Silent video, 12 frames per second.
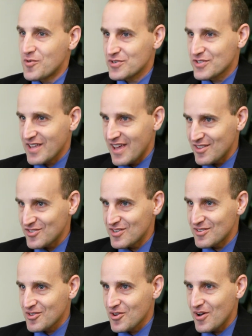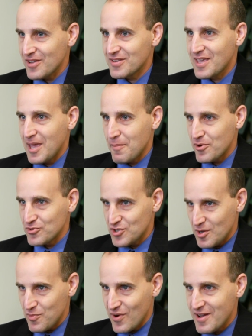Wisconsin called Camp
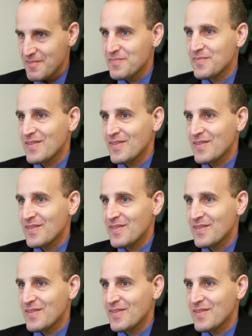Ojibwa.